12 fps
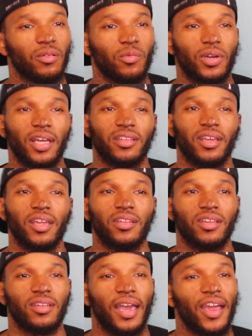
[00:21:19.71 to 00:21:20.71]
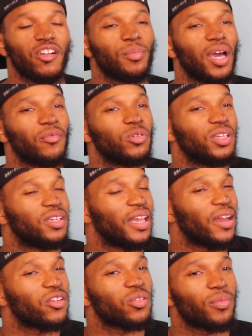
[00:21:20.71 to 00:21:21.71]
When at the end of the day, not everybody really
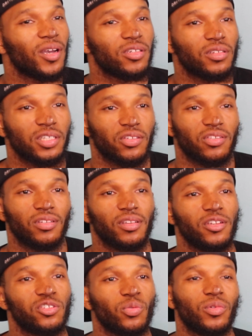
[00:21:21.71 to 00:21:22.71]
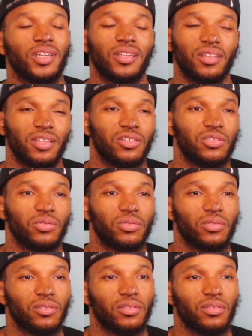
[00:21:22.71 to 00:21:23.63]
cares about you. They just need you when they need you.